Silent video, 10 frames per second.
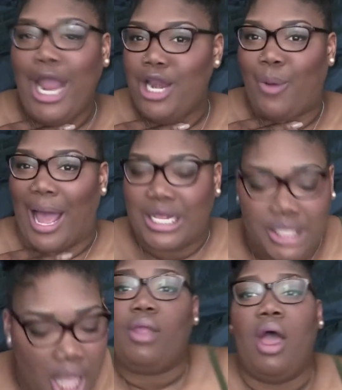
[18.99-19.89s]

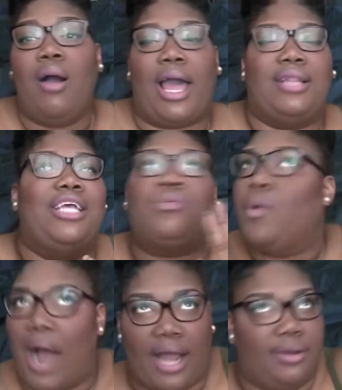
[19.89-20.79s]
Anyways, okay, let's
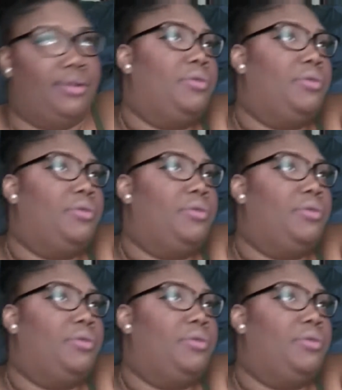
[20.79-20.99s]
rewind.